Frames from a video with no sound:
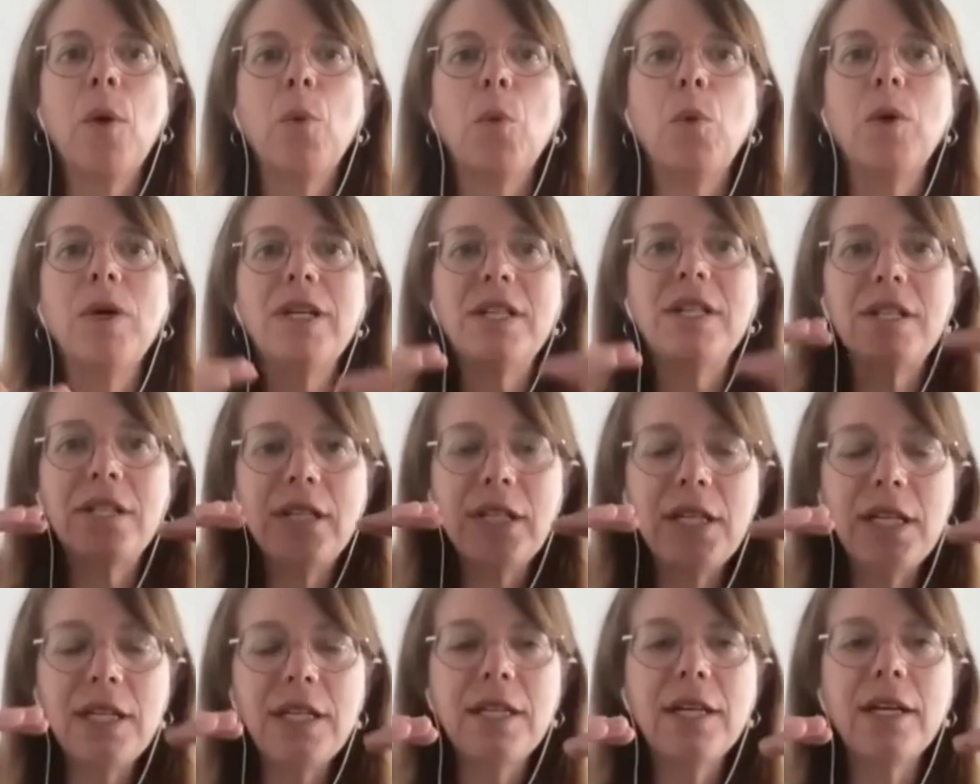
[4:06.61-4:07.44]
which
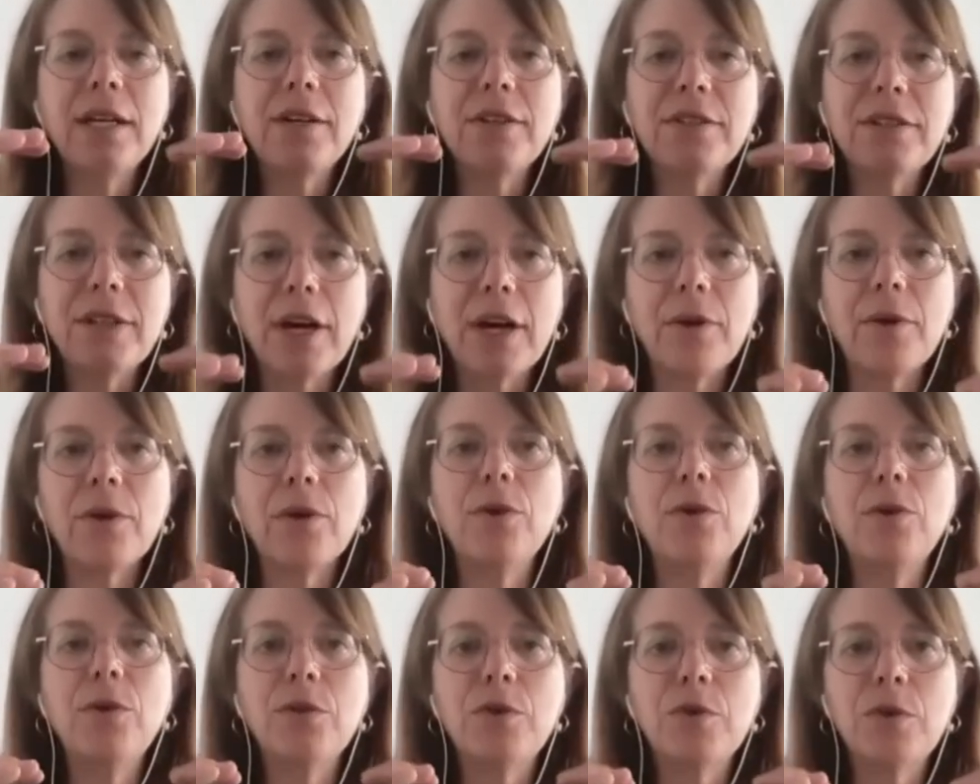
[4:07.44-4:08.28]
details out
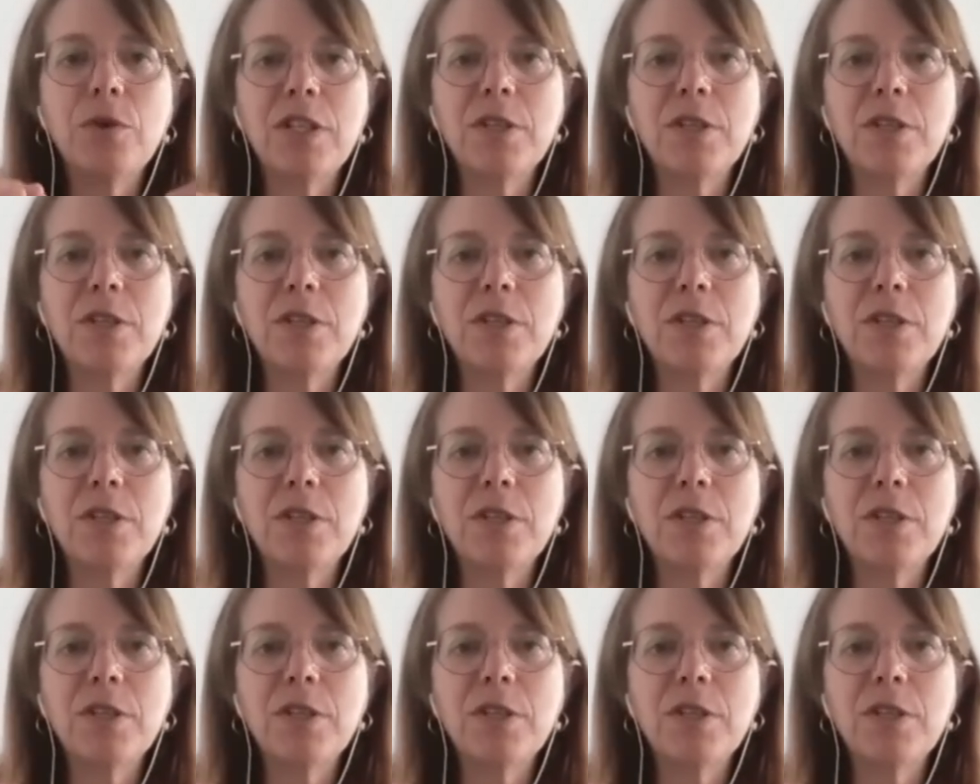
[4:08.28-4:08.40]
who's